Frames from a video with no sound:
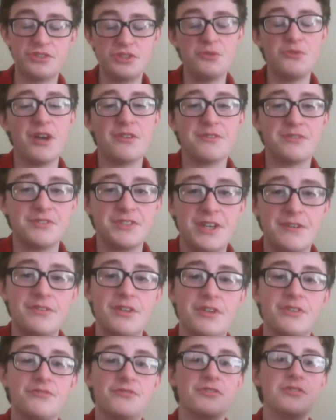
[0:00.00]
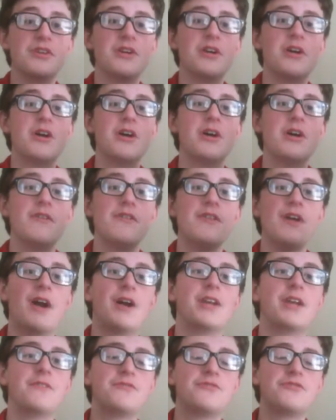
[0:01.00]
2,700, the
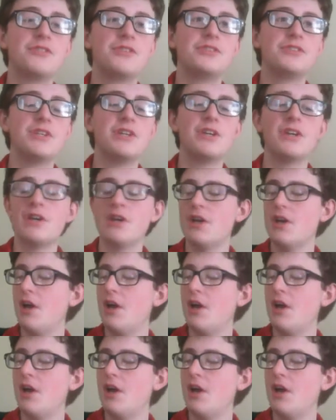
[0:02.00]
INF Treaty.